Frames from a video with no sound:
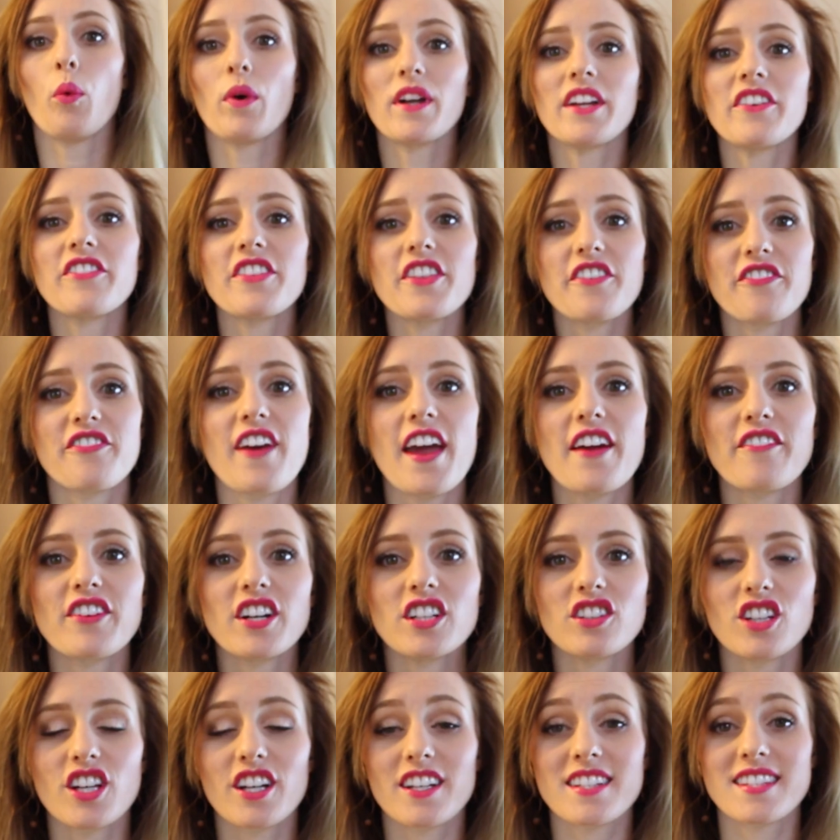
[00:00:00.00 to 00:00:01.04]
One of the
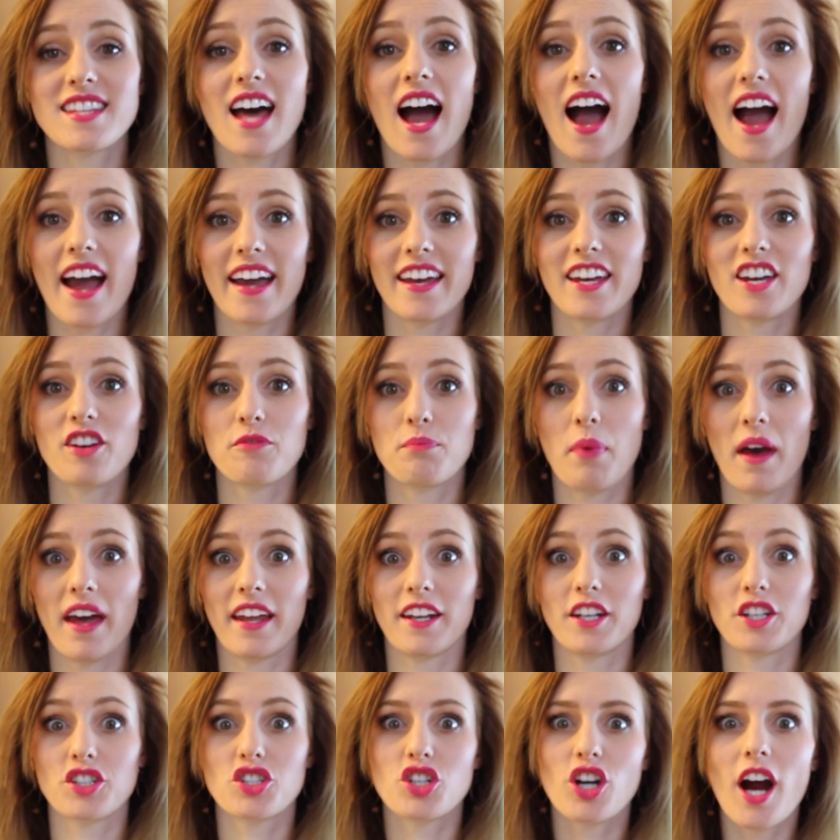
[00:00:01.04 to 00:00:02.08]
favorite looks that I have
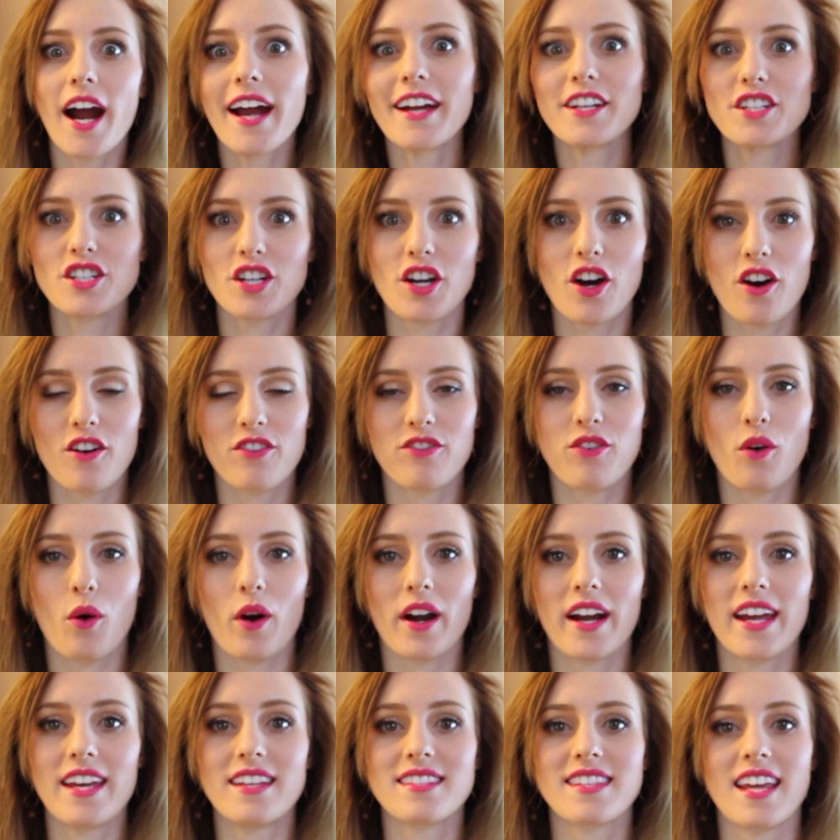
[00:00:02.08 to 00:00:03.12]
been trying to go
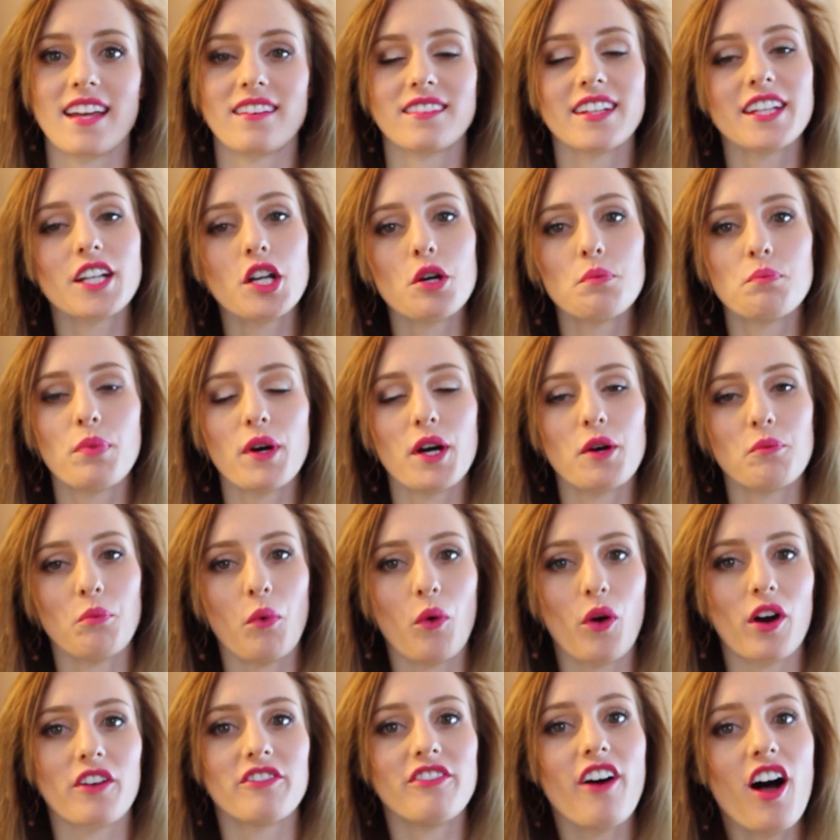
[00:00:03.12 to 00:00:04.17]
for is a little bit
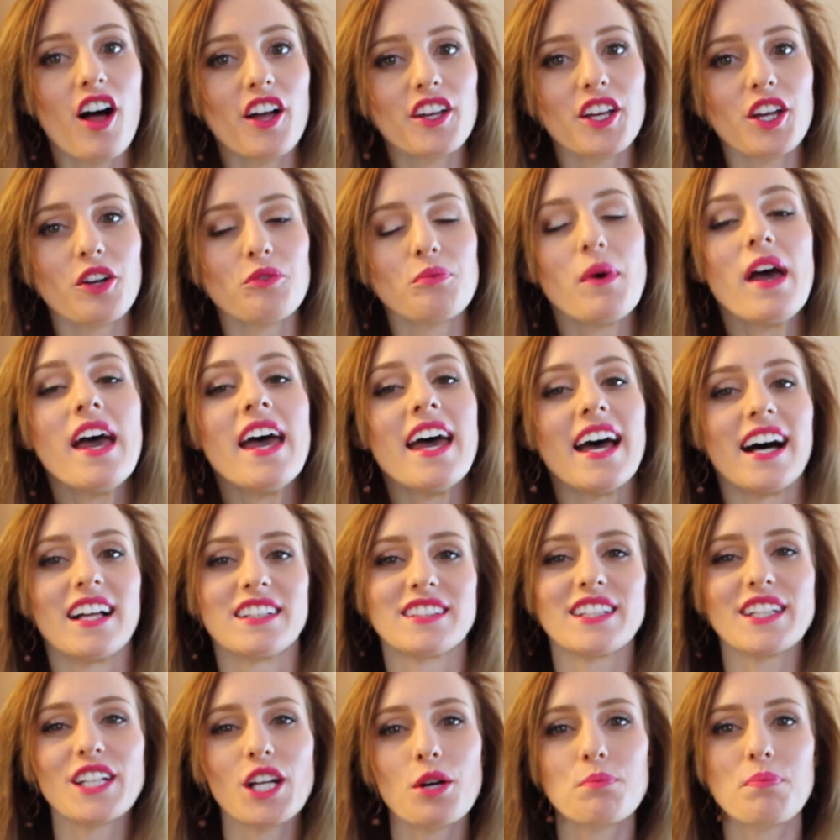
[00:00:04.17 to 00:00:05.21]
more volume, a
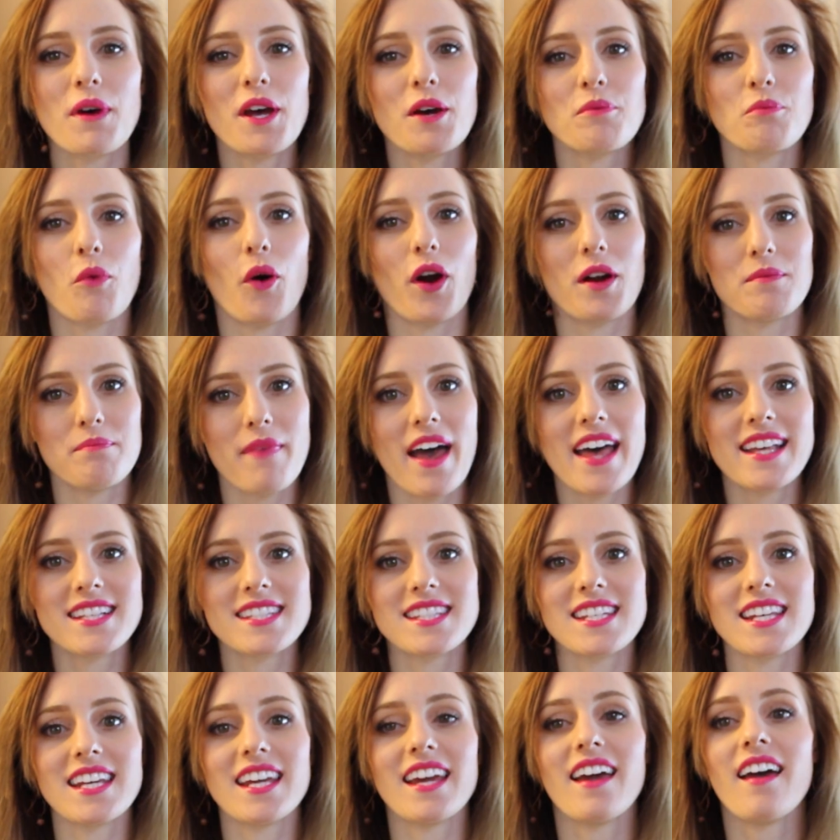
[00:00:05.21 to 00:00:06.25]
little bit more
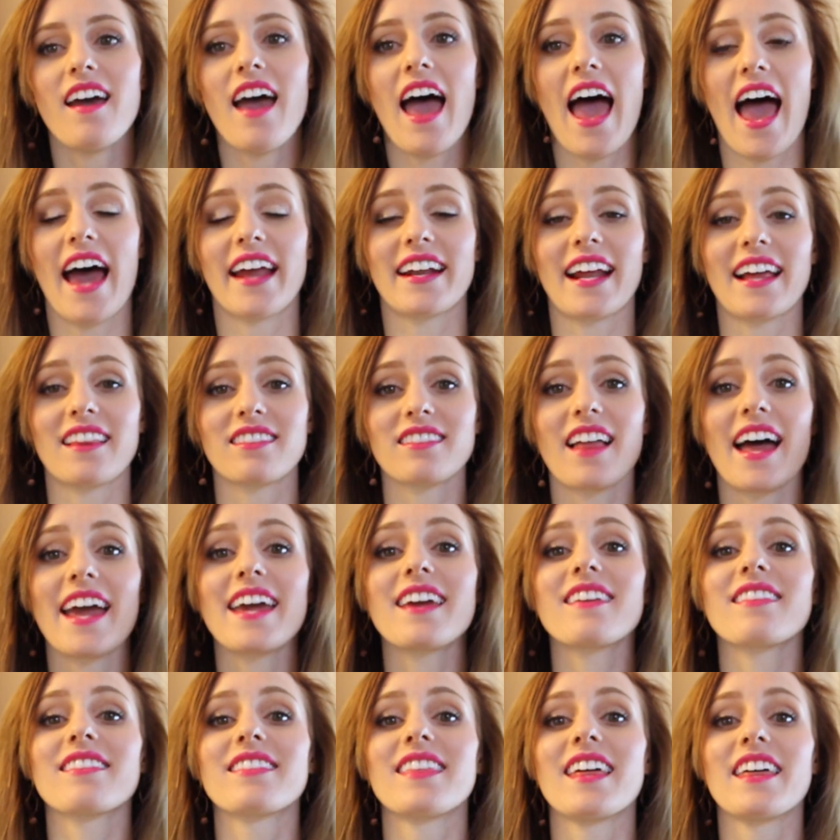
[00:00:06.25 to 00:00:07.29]
messy, and I
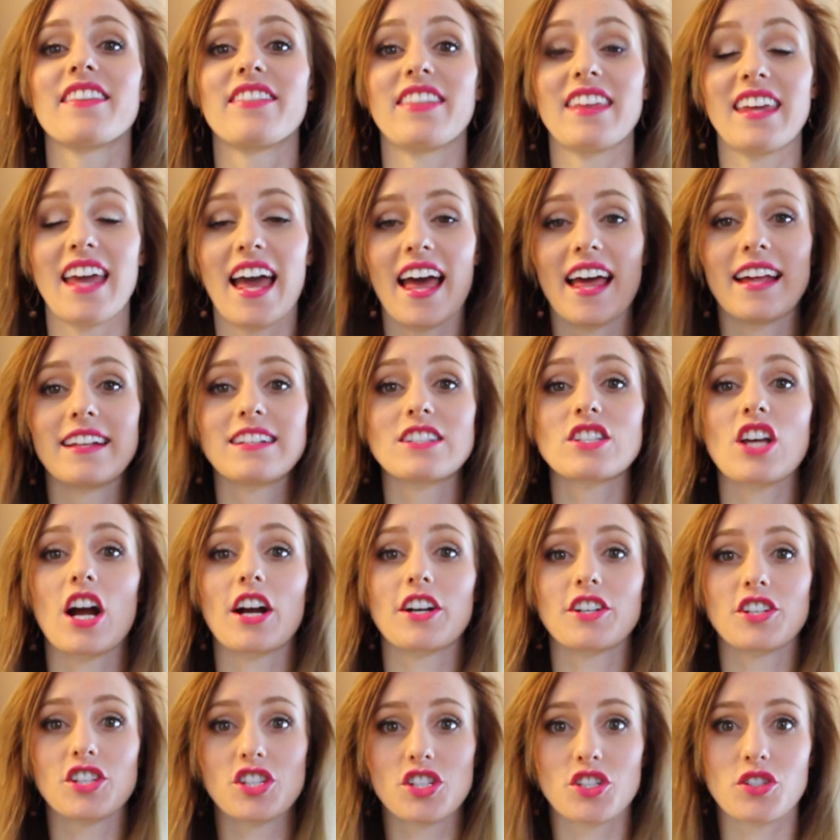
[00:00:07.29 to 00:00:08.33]
like that the ends
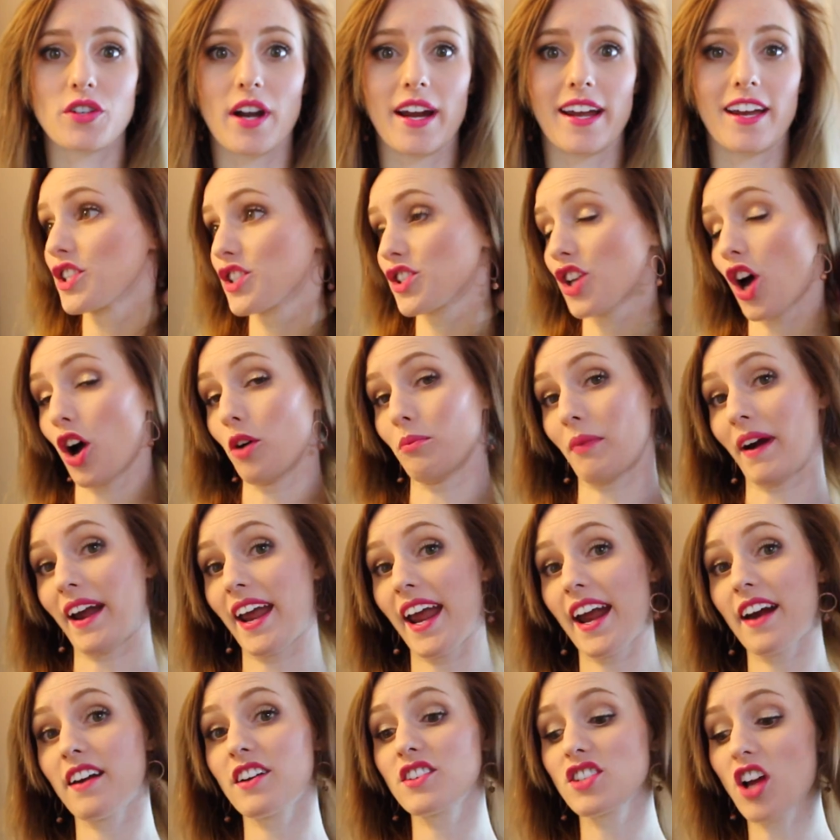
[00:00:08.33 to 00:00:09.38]
are straight. So my
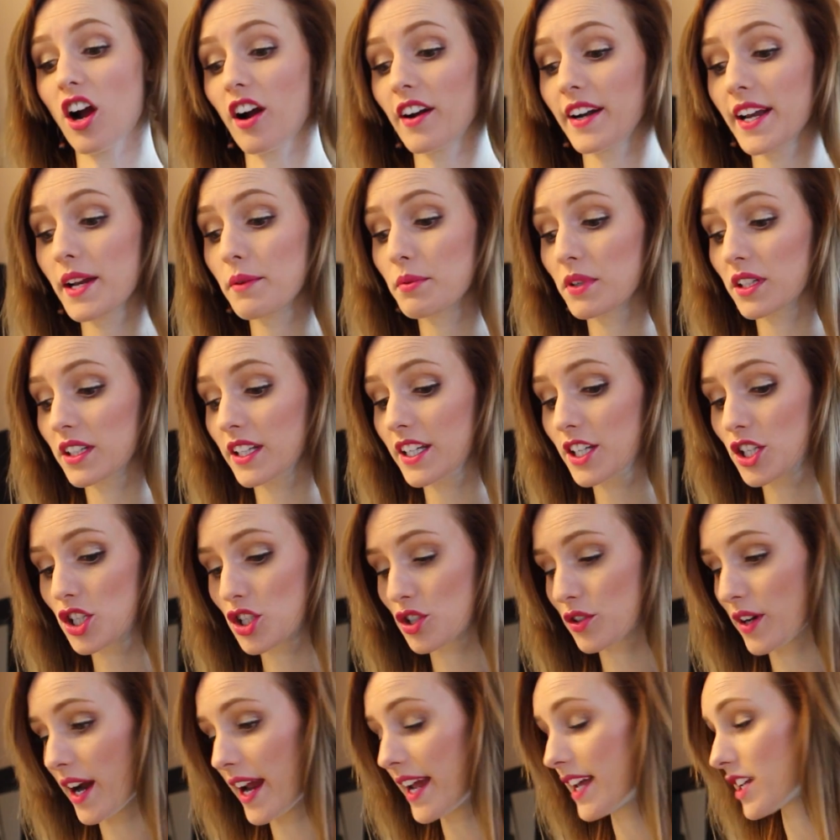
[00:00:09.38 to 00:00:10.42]
hair is already really
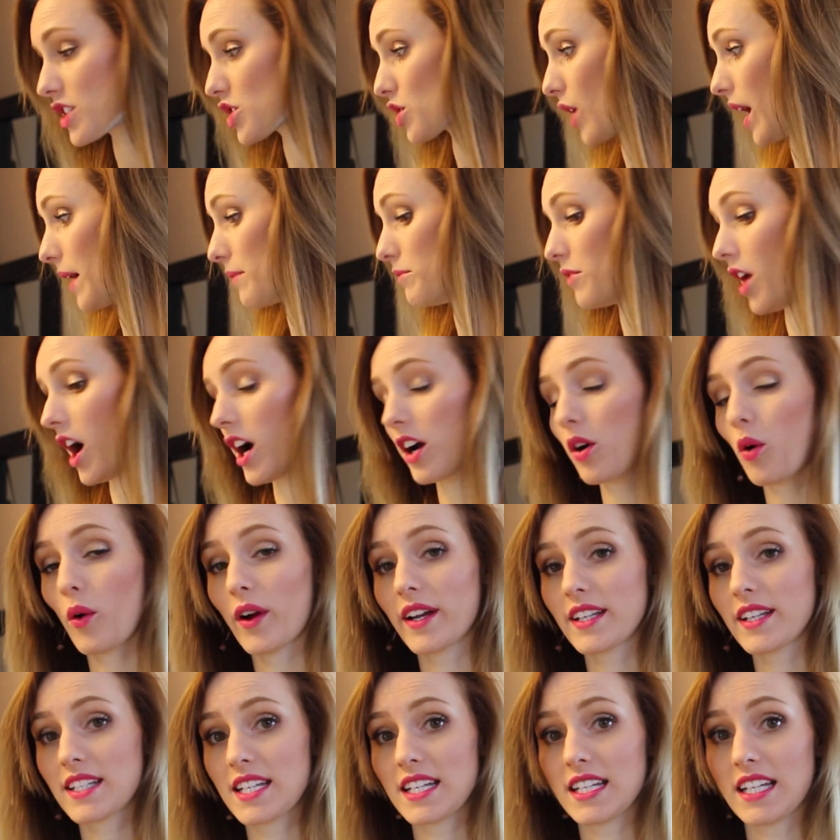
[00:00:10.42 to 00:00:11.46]
straight, so I'm not
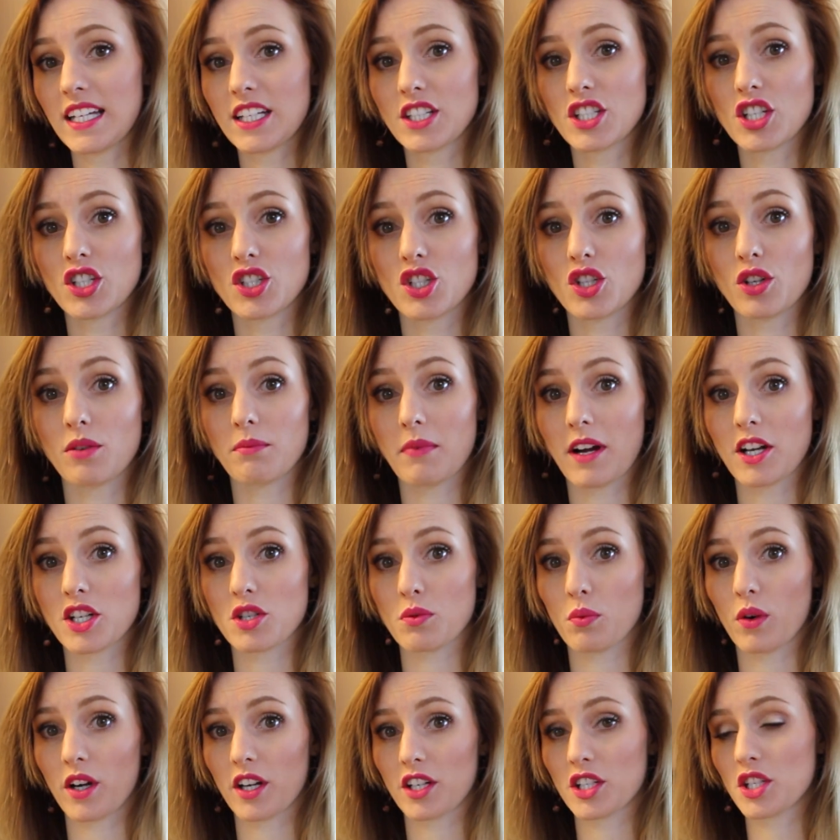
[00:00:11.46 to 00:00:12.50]
going to need to do much
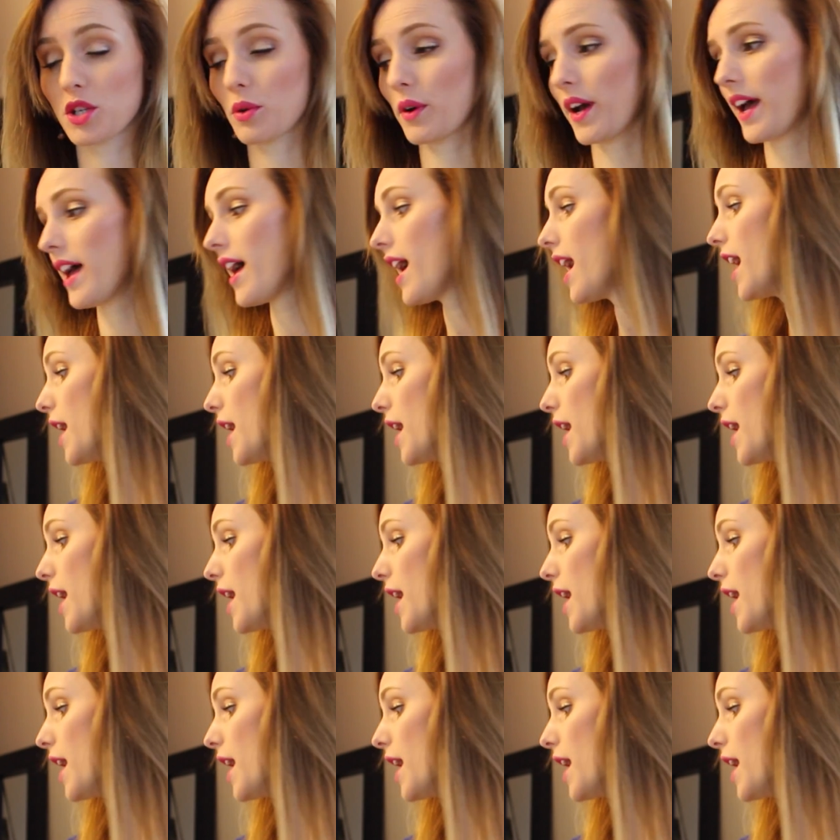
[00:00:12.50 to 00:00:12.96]
work to it.